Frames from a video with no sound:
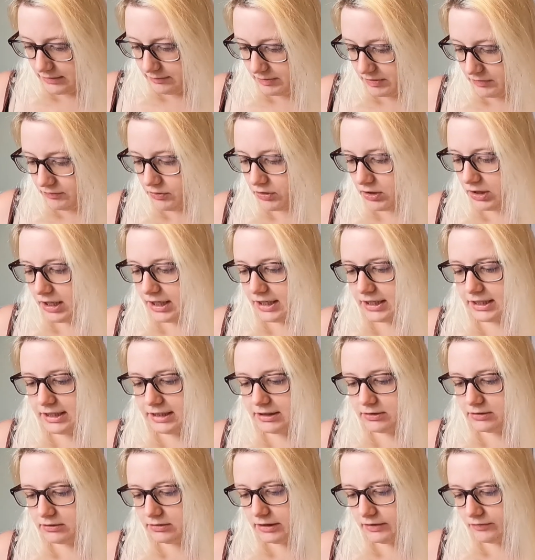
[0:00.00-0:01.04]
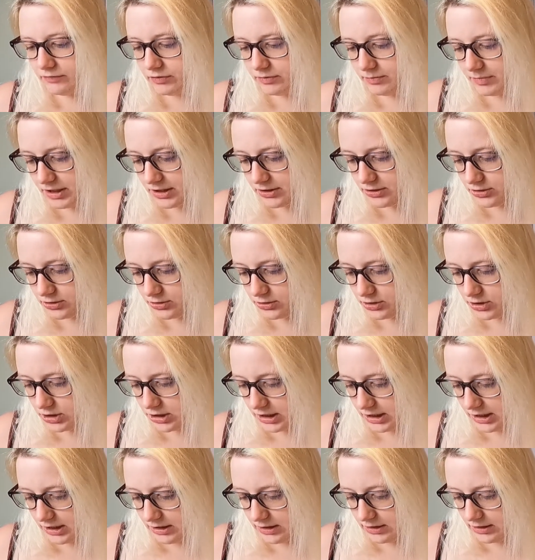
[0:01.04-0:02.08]
we've got like a little information
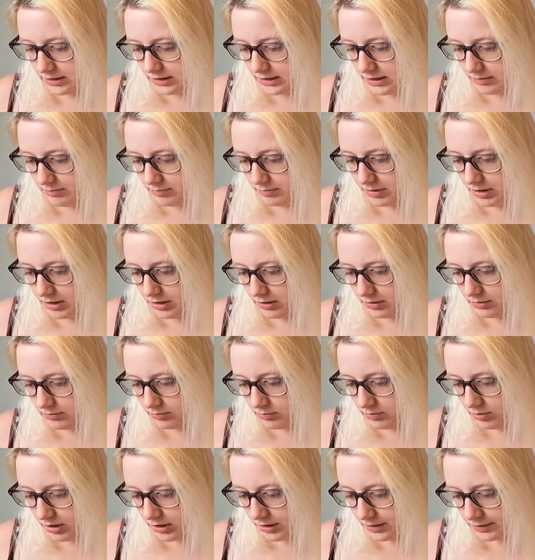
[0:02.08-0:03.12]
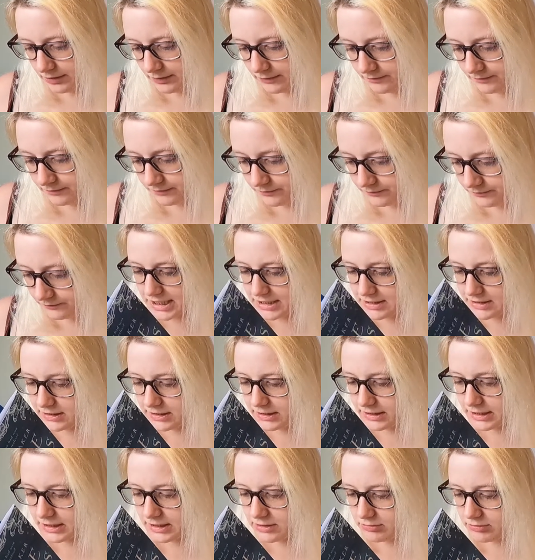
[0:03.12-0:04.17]
sheet and then part 1. Hester
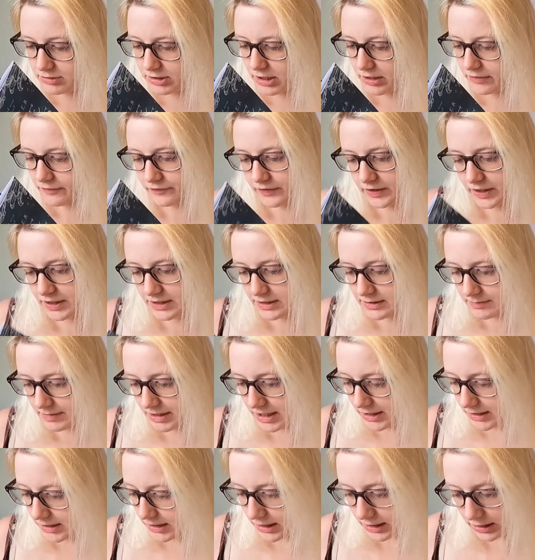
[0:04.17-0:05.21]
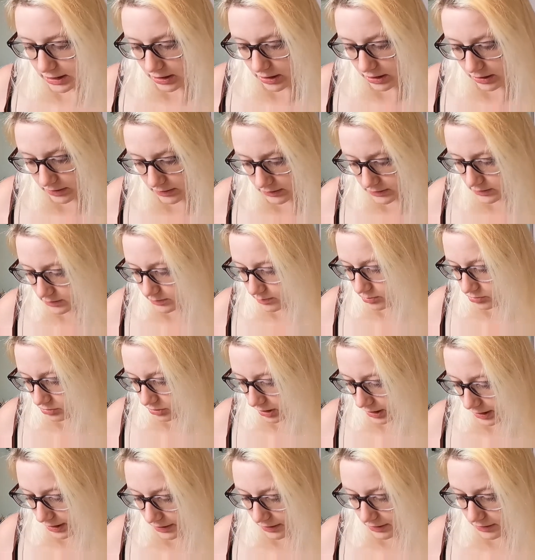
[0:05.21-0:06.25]
killed her first man at Castle
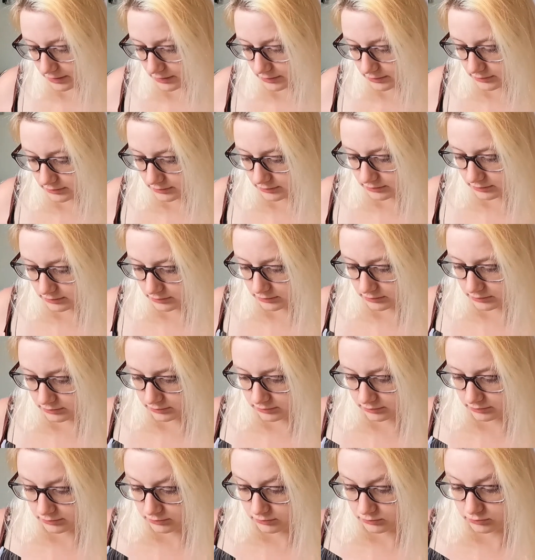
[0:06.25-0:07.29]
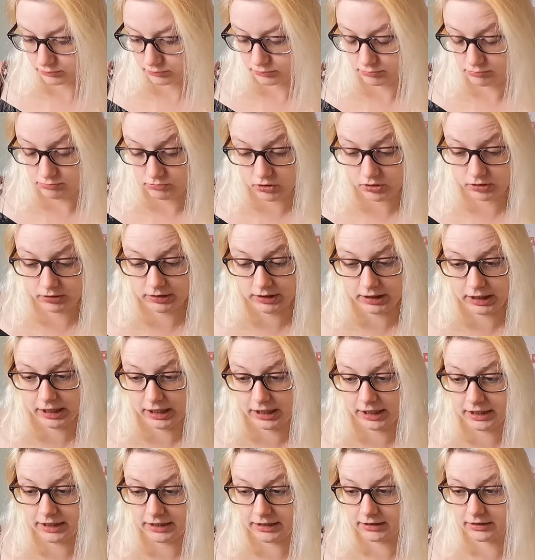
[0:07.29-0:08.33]
Briar.
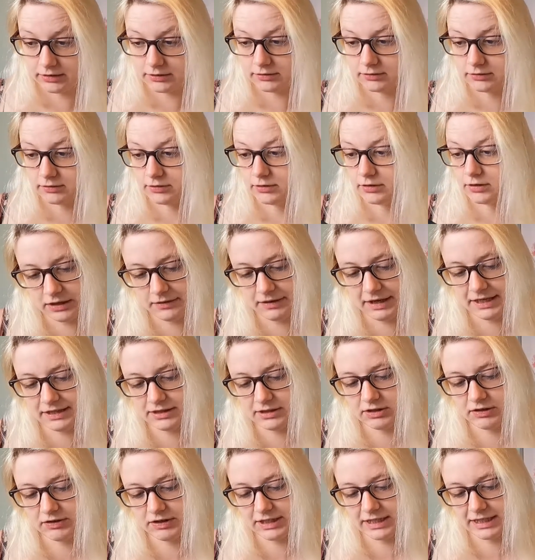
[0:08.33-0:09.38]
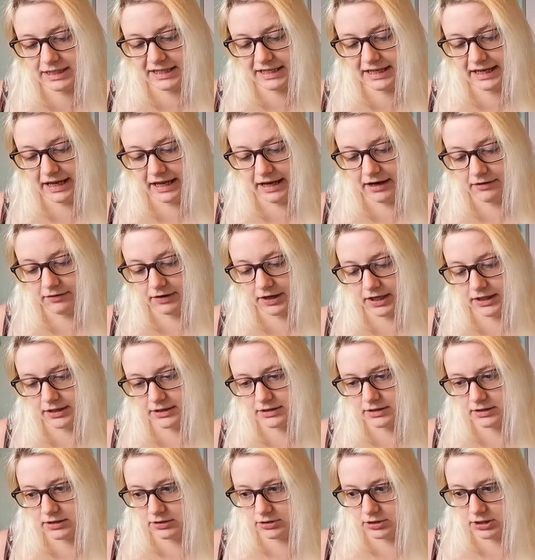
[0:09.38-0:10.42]
Okay. So Hester is an
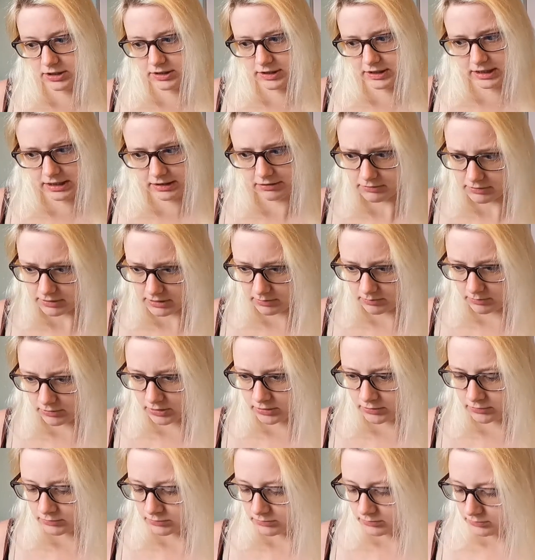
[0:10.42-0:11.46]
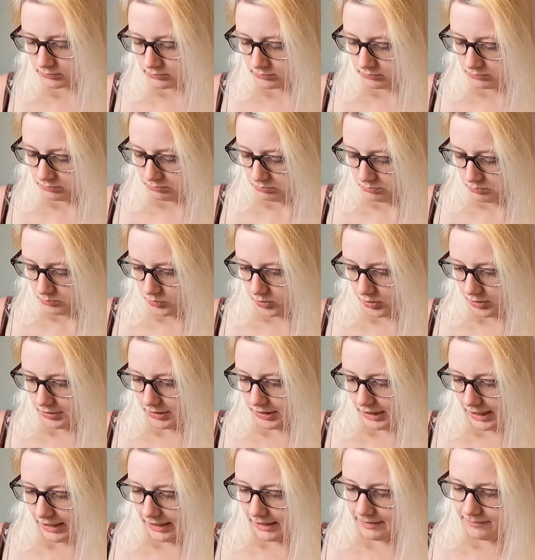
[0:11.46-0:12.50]
heiress and she's killed someone.
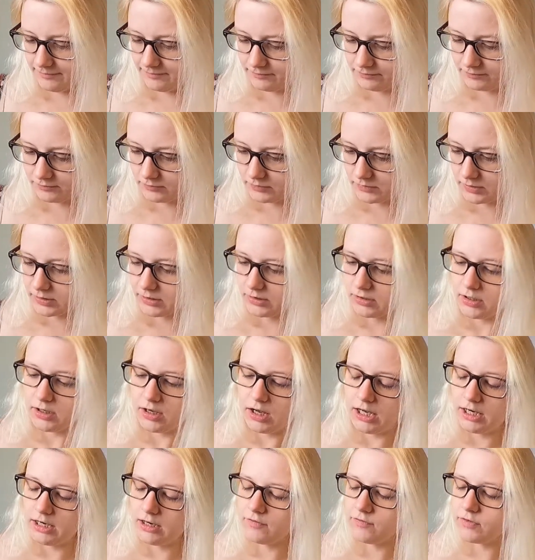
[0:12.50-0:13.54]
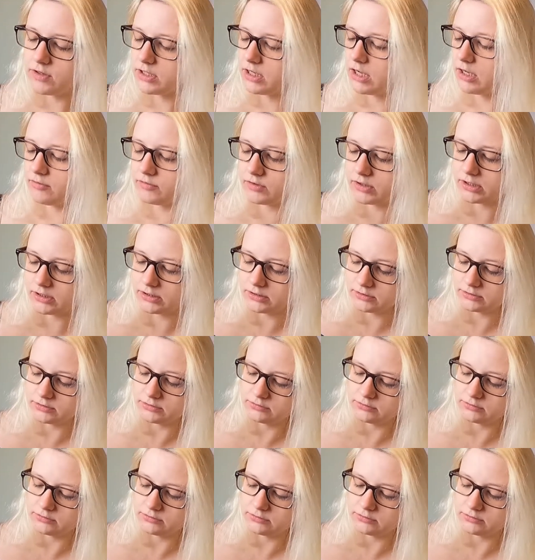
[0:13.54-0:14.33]
Okay. I love the cover.